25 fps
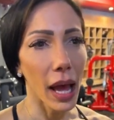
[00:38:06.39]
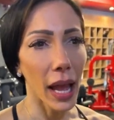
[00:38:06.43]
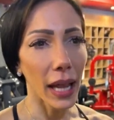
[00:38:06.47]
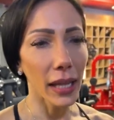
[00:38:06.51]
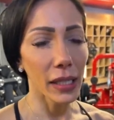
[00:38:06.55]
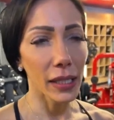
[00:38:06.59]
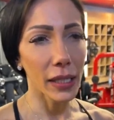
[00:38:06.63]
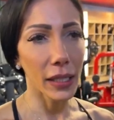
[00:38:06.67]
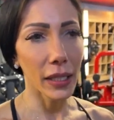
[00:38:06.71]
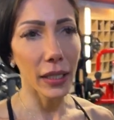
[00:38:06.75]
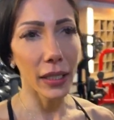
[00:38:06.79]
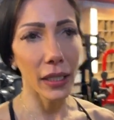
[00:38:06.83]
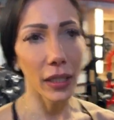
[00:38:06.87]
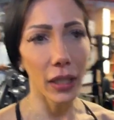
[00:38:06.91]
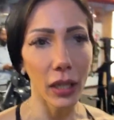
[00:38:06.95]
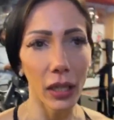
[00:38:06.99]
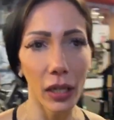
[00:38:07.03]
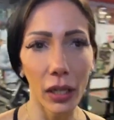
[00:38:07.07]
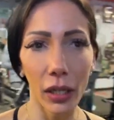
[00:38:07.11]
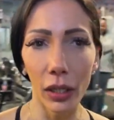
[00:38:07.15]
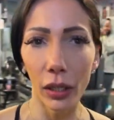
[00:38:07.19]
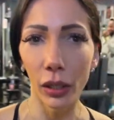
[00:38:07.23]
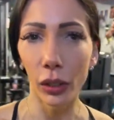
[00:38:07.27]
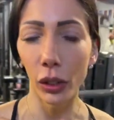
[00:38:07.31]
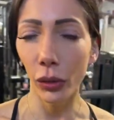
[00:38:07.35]
I did
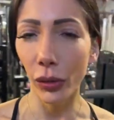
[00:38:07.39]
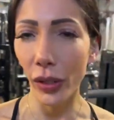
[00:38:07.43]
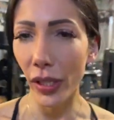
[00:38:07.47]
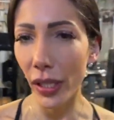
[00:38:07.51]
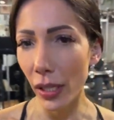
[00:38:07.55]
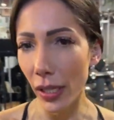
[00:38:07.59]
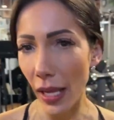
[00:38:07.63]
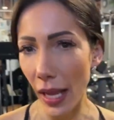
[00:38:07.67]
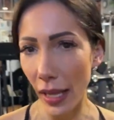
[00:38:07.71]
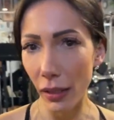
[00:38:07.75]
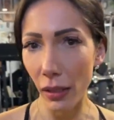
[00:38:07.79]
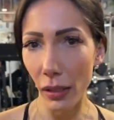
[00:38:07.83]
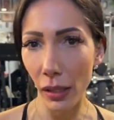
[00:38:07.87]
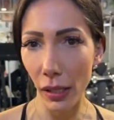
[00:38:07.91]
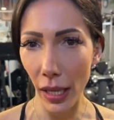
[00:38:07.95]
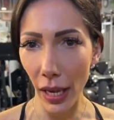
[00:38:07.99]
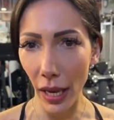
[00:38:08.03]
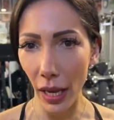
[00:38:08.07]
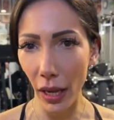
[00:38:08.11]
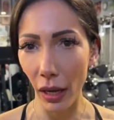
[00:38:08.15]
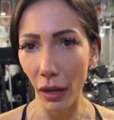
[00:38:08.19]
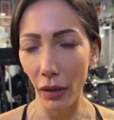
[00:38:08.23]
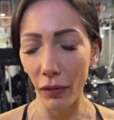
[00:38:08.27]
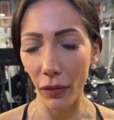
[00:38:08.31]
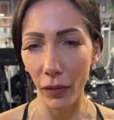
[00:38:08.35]
3 sets
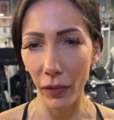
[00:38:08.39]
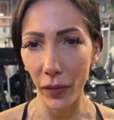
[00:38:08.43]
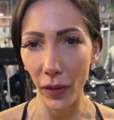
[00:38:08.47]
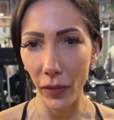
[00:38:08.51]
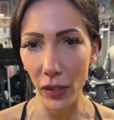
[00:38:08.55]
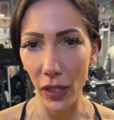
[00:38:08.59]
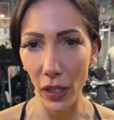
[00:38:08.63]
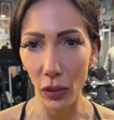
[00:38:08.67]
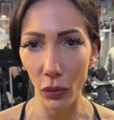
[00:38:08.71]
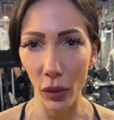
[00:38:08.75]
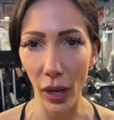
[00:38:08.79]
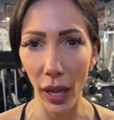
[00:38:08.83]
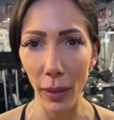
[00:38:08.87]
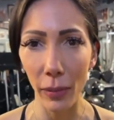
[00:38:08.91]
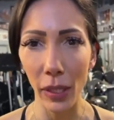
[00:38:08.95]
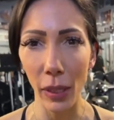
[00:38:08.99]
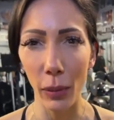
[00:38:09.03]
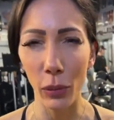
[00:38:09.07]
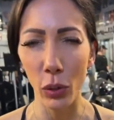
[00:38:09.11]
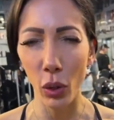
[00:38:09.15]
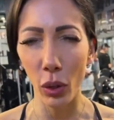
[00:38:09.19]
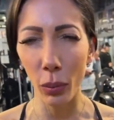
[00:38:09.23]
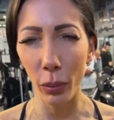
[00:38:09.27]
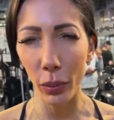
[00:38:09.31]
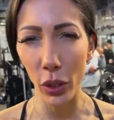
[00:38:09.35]
there for 15 reps.
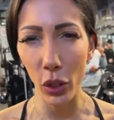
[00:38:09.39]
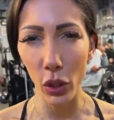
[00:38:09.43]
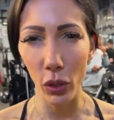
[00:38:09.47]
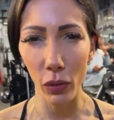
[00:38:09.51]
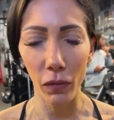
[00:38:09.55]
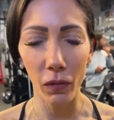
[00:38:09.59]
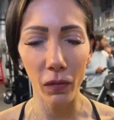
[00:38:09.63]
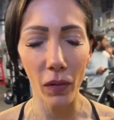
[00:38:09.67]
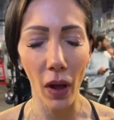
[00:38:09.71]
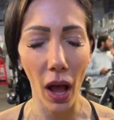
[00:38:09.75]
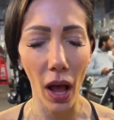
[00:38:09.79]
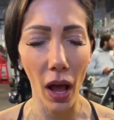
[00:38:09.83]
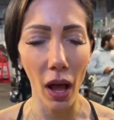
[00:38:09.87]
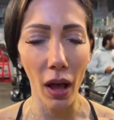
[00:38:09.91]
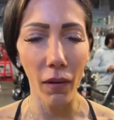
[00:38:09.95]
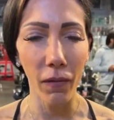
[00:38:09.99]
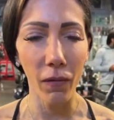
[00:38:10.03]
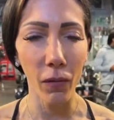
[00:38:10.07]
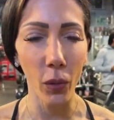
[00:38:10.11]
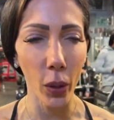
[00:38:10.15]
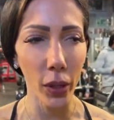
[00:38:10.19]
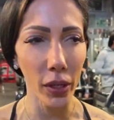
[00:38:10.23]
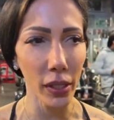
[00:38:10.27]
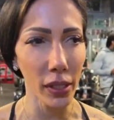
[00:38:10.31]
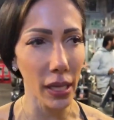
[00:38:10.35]
I would normally do 4
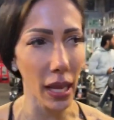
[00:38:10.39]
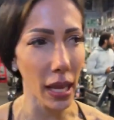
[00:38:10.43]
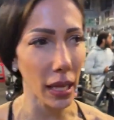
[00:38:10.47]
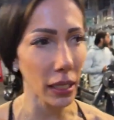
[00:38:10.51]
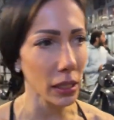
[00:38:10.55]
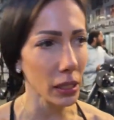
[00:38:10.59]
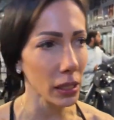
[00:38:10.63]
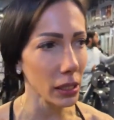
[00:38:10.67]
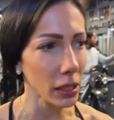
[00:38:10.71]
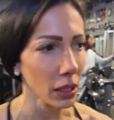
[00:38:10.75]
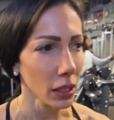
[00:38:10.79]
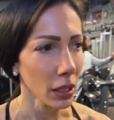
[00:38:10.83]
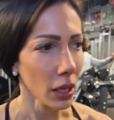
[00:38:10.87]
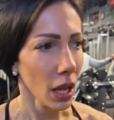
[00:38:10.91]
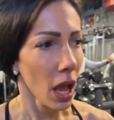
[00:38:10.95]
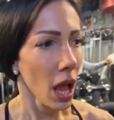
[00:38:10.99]
sets.